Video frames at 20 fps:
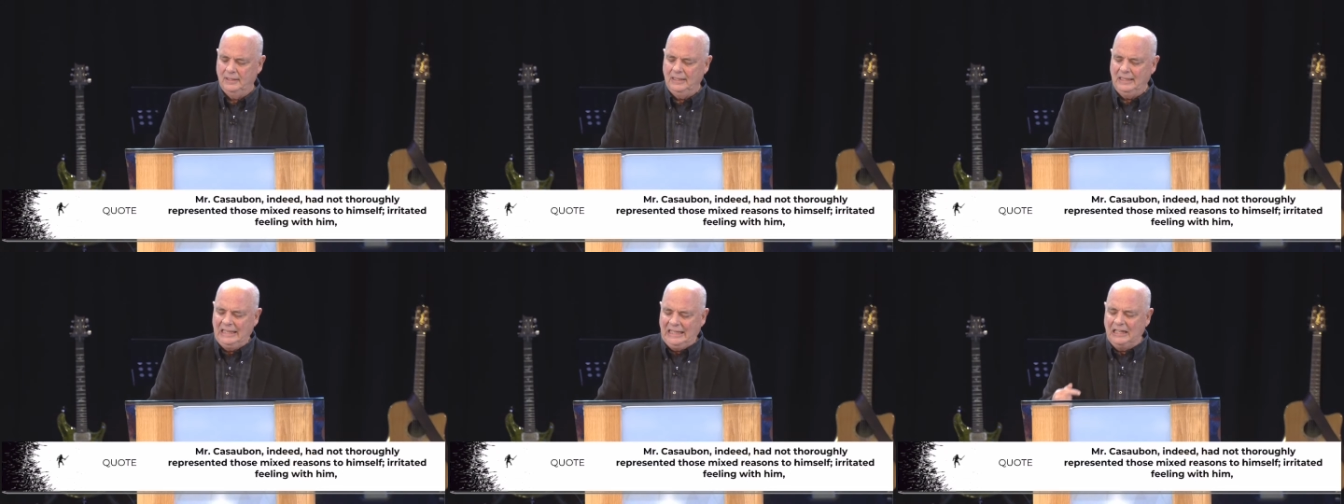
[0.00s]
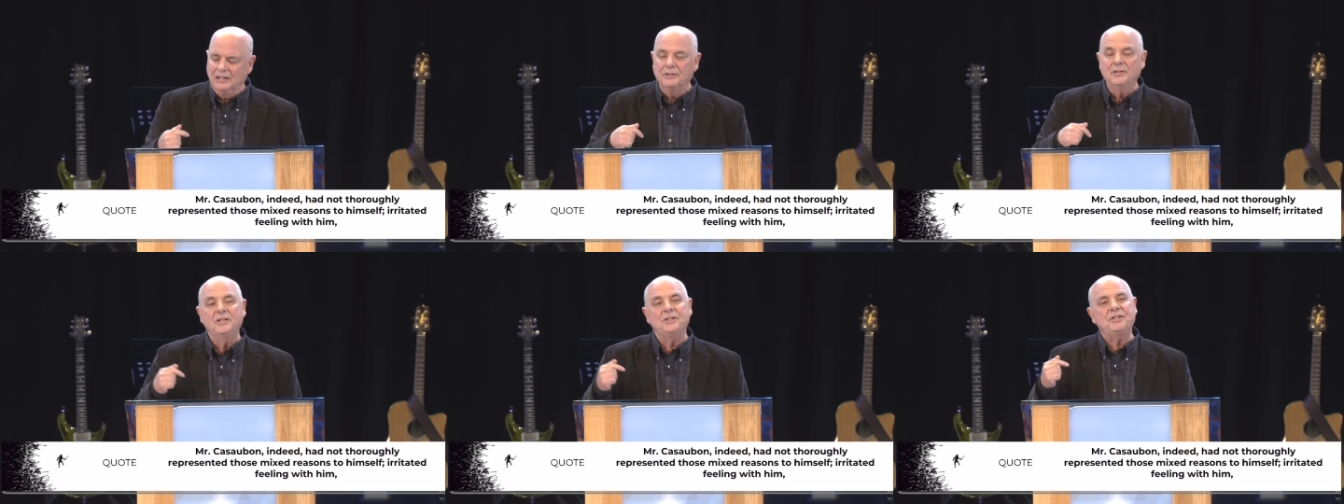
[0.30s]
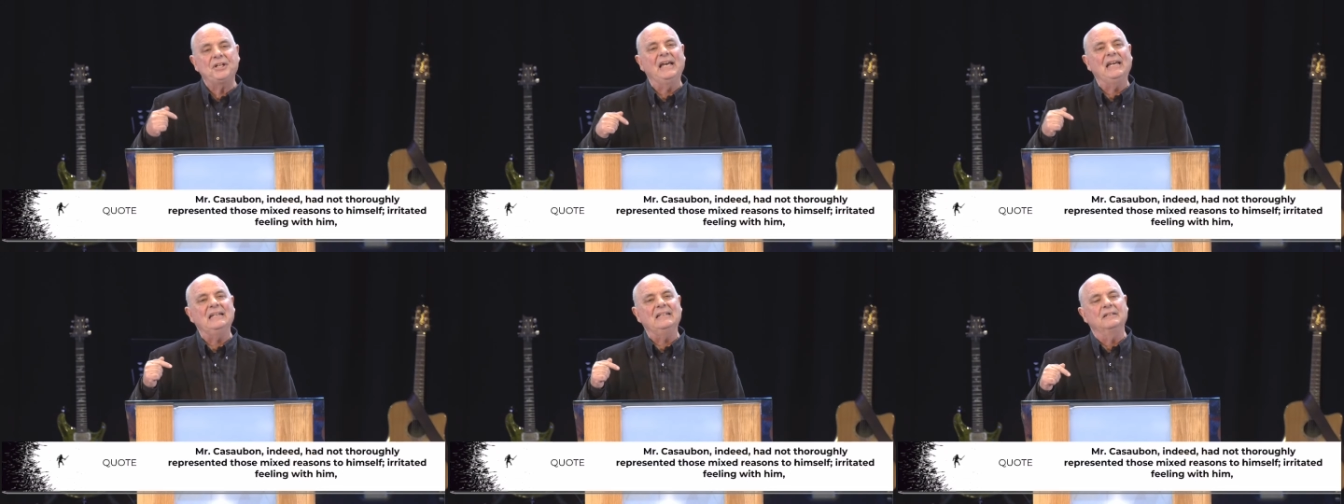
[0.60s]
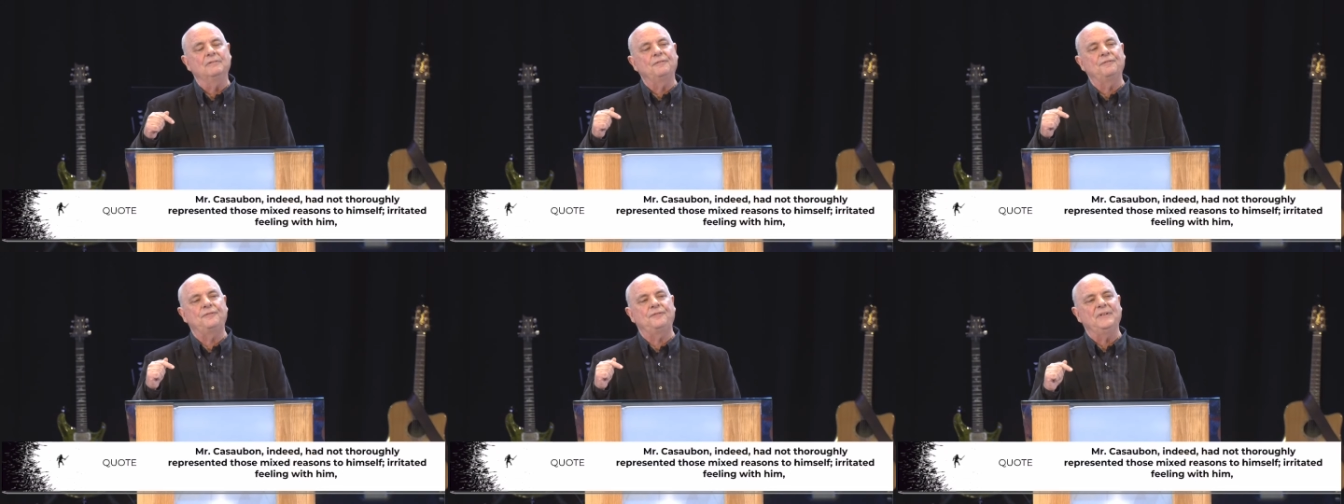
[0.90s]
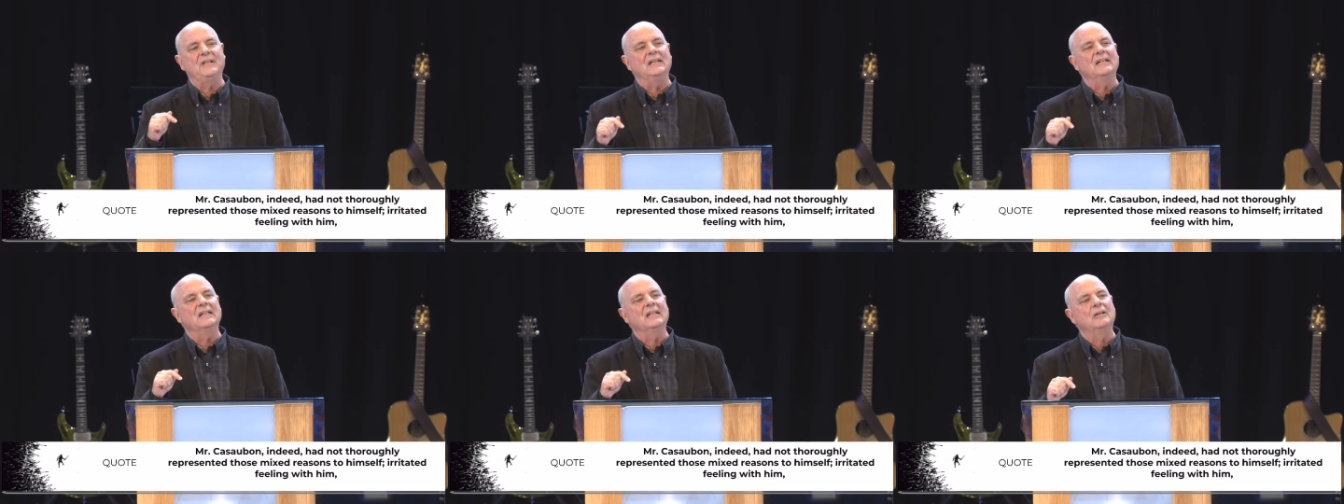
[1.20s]
Irritated
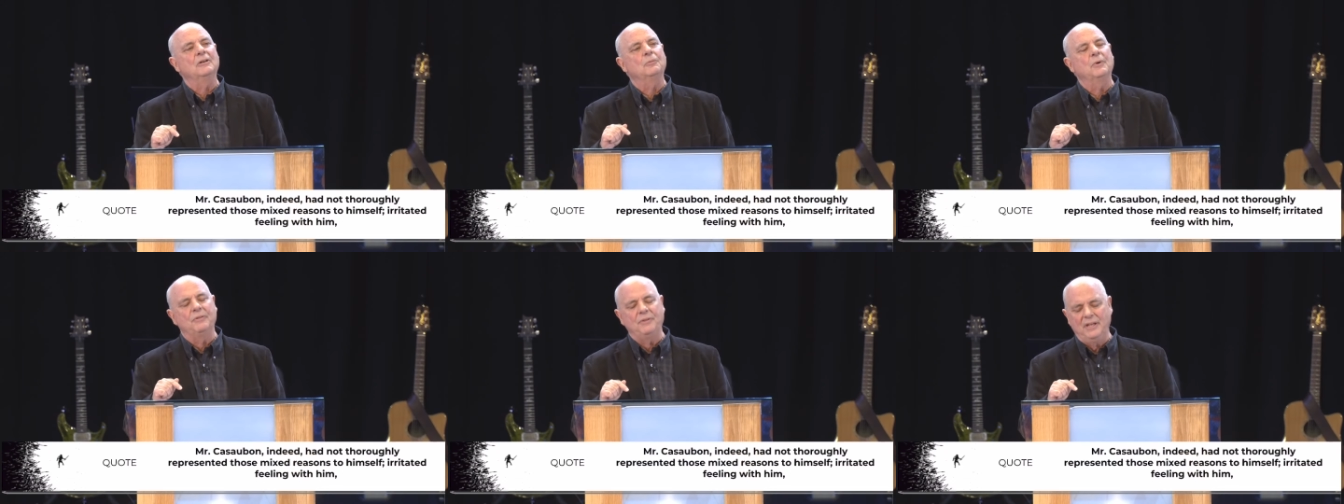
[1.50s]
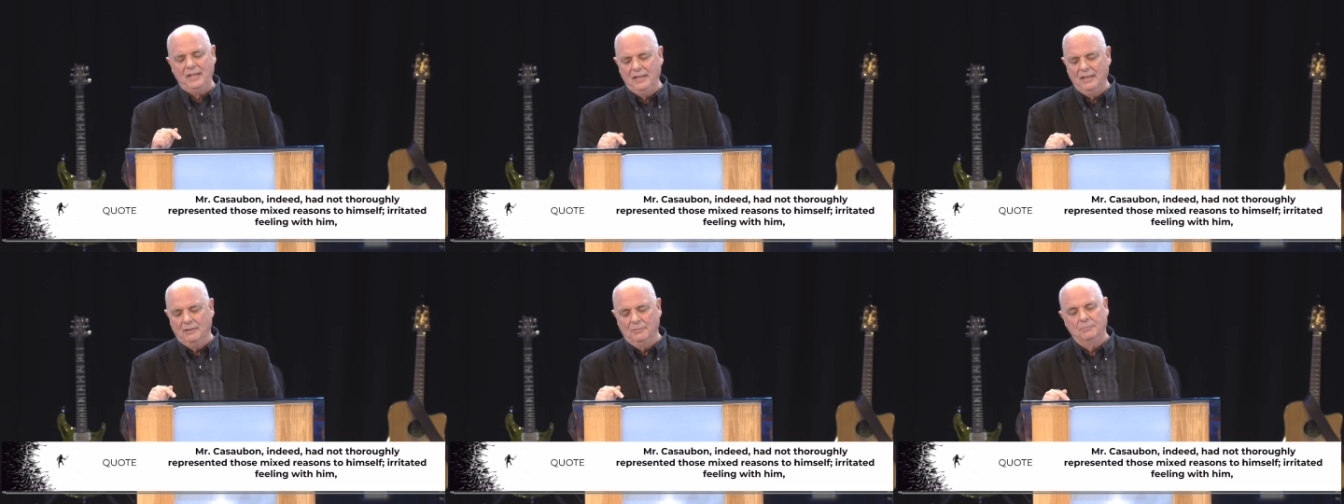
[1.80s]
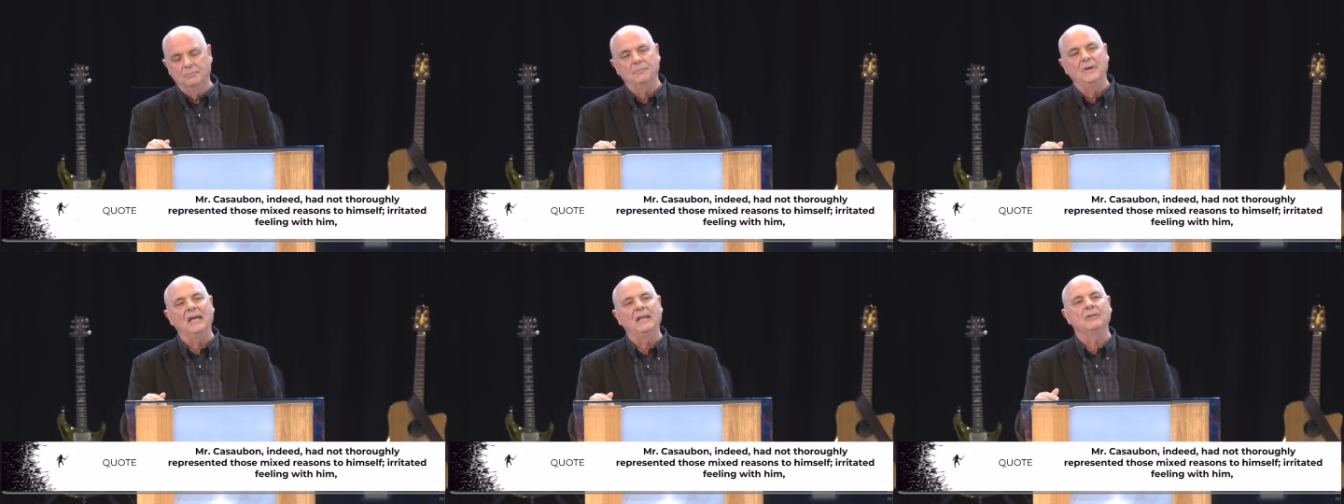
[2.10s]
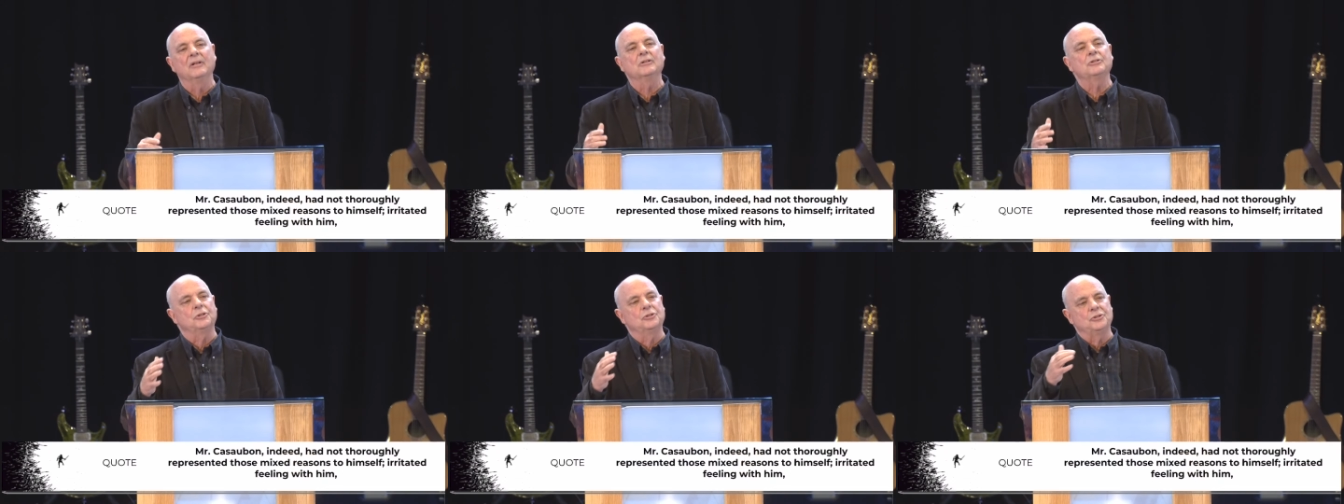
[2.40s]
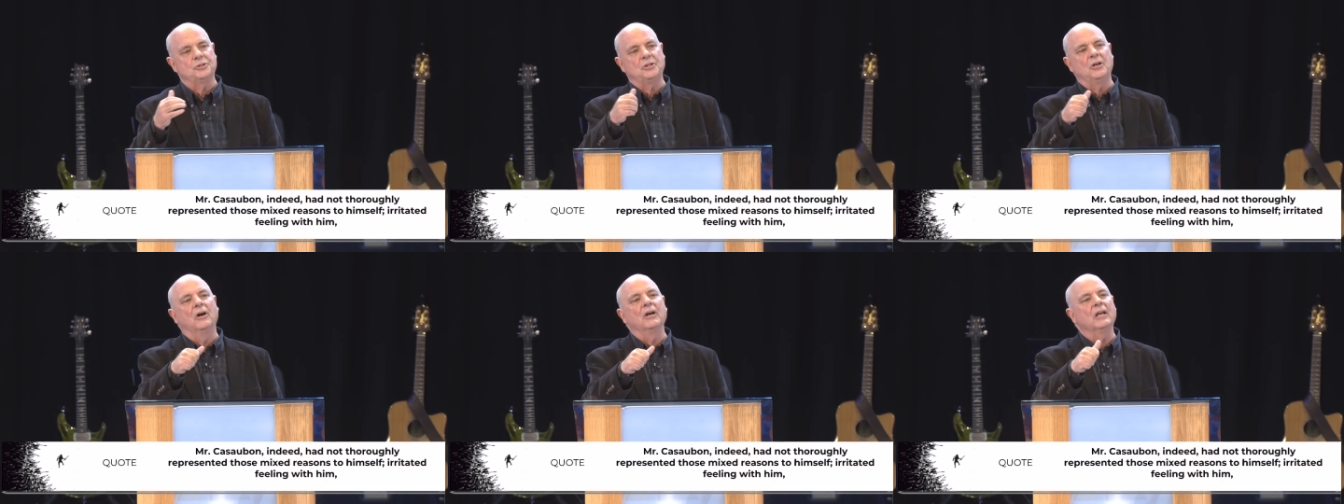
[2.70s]
feeling with him, and this
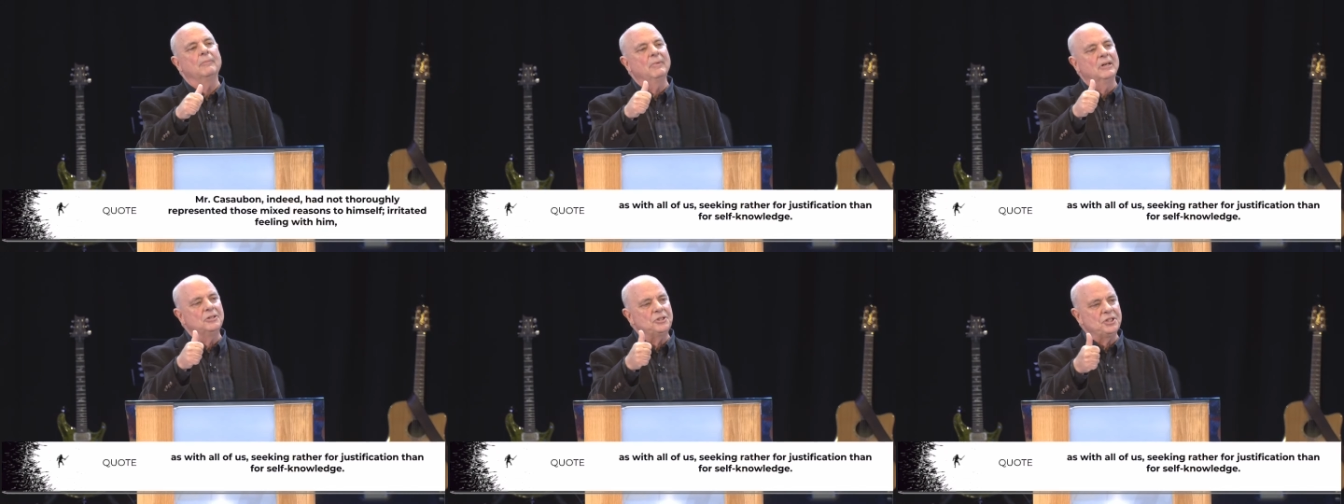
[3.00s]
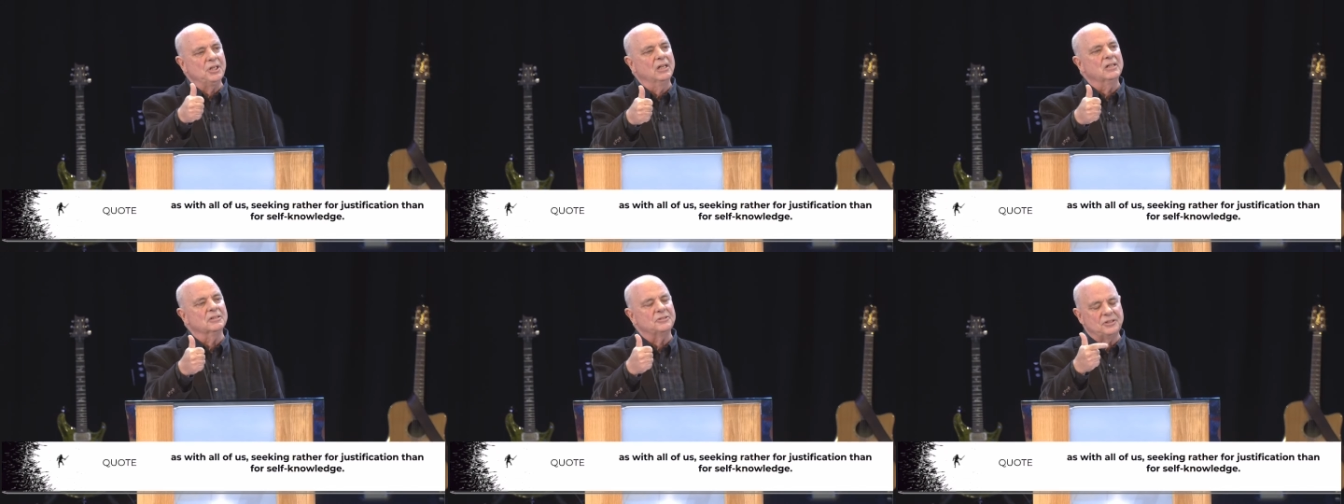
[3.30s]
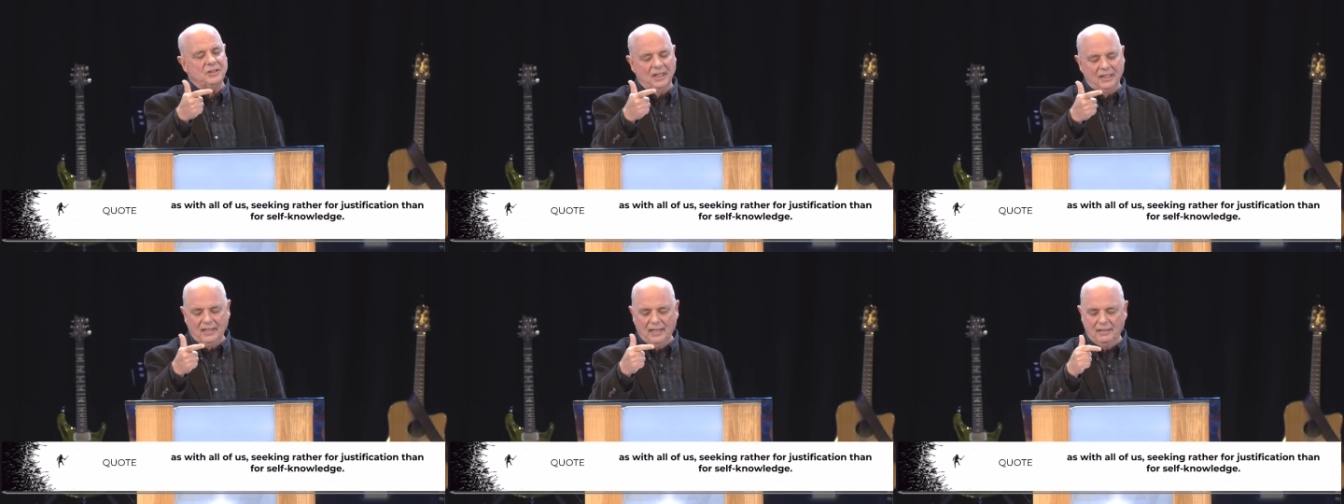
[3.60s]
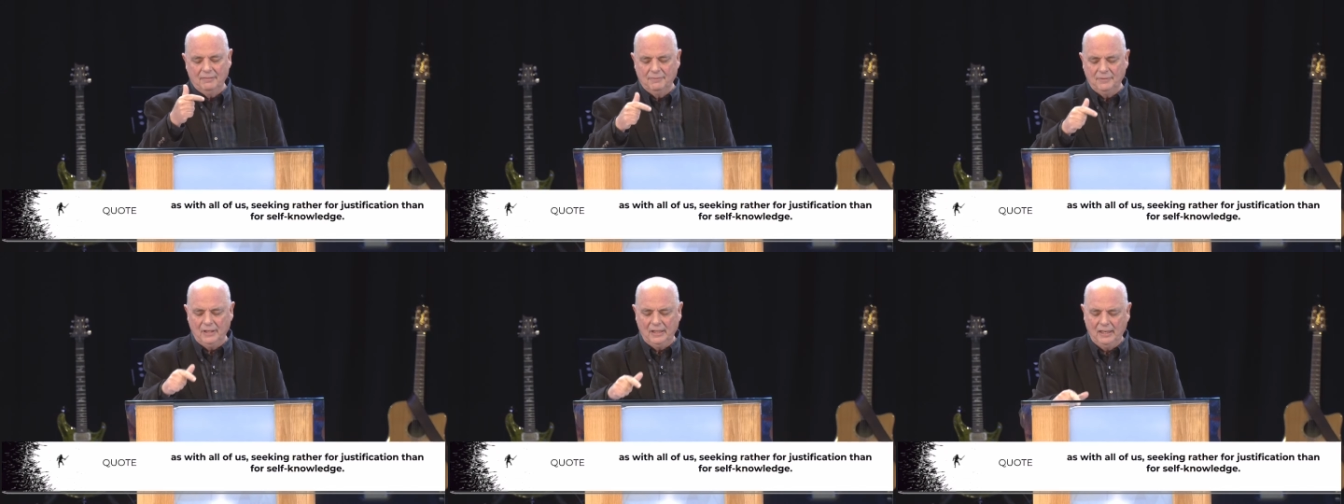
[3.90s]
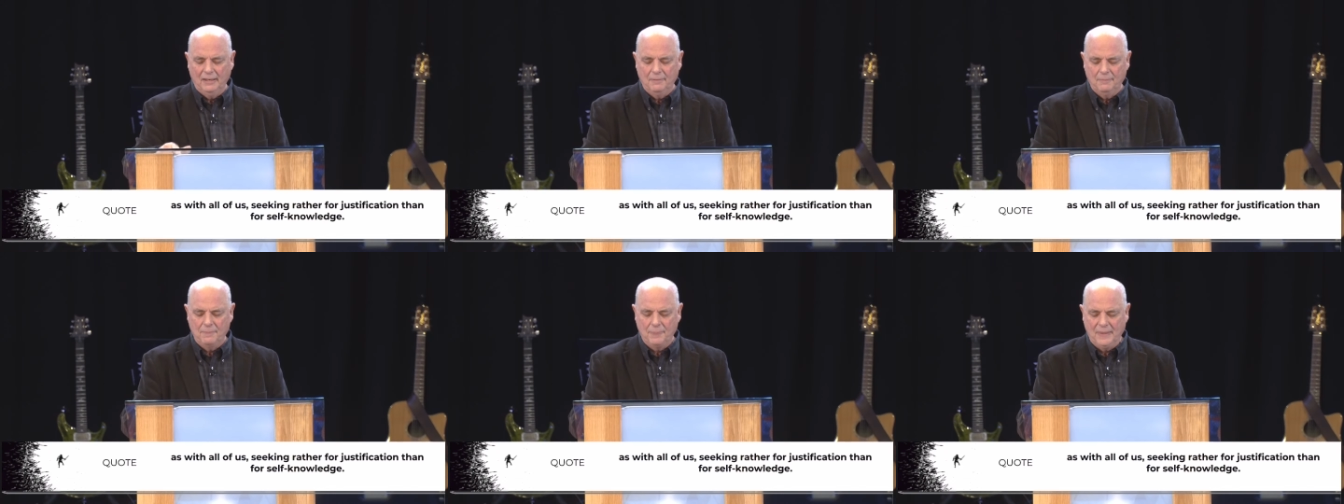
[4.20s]
is talking about jealousy and envy.